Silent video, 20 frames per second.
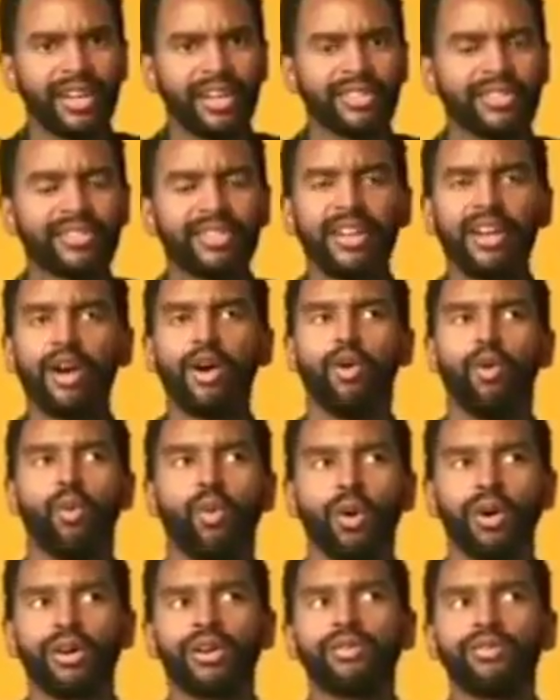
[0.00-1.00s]
States,
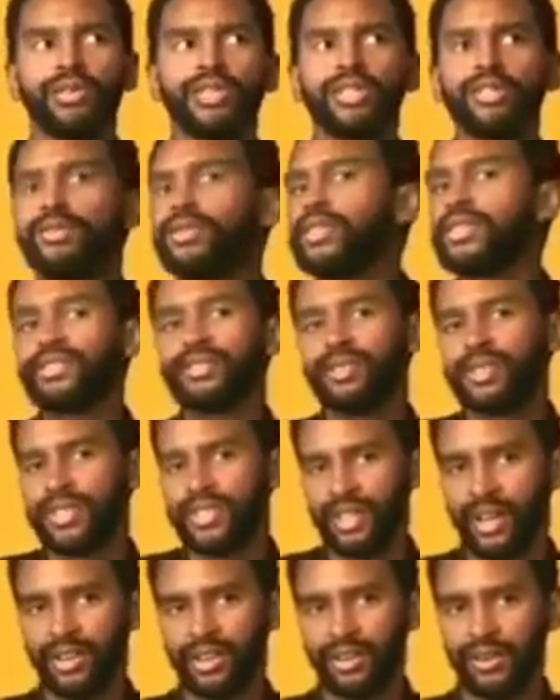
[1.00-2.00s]
what are we doing to
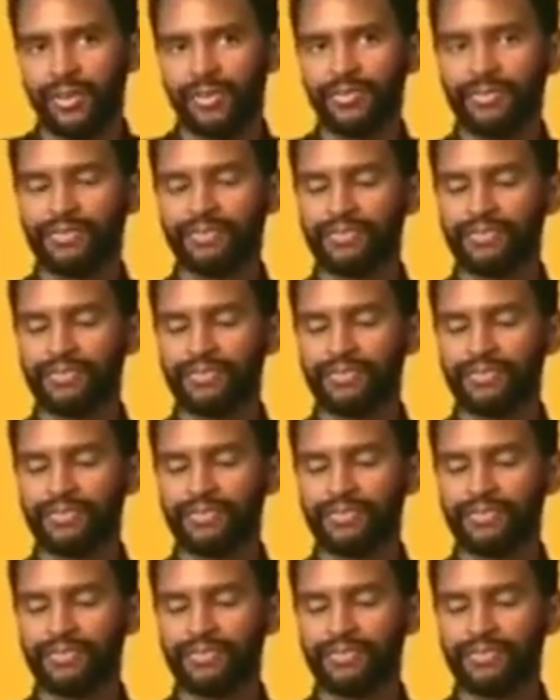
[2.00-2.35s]
each other?